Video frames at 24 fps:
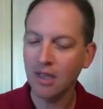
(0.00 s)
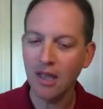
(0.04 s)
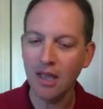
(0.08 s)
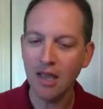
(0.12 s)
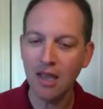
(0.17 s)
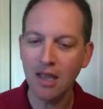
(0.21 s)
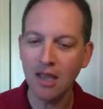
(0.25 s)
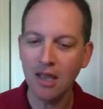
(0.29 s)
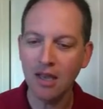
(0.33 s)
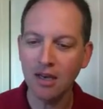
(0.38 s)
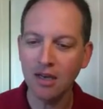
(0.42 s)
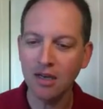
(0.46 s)

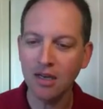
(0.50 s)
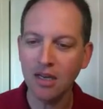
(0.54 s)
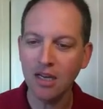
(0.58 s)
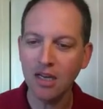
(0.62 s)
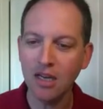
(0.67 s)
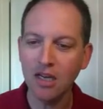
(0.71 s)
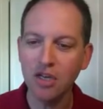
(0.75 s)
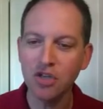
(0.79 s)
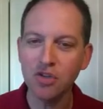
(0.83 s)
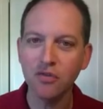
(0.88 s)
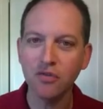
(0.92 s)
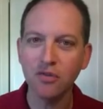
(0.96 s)
And
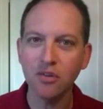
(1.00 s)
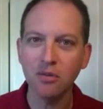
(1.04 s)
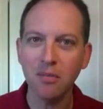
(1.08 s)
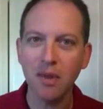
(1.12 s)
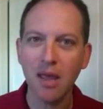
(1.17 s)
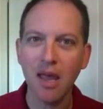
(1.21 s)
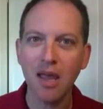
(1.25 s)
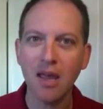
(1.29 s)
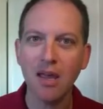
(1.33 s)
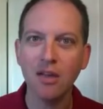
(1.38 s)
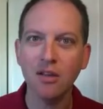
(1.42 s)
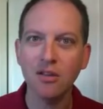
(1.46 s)
each of them
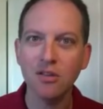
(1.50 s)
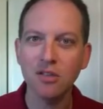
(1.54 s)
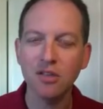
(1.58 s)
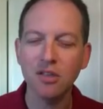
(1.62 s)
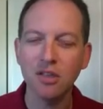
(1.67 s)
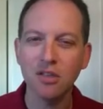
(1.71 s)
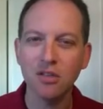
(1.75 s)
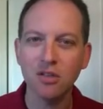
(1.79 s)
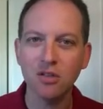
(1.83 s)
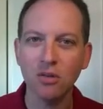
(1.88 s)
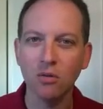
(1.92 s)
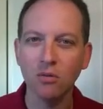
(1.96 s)
has
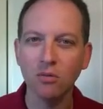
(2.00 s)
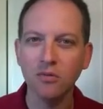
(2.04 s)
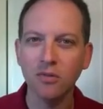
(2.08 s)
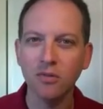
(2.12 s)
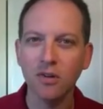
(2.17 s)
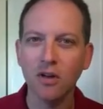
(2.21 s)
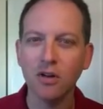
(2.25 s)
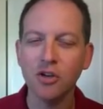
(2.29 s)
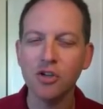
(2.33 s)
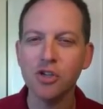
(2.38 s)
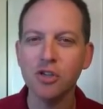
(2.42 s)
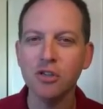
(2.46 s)
its own
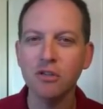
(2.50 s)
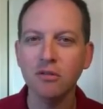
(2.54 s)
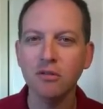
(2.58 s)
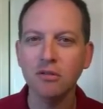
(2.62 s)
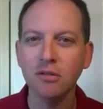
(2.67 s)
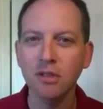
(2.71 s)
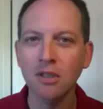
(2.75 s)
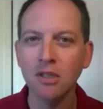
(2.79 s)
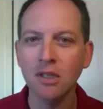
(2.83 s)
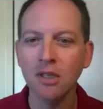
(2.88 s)
function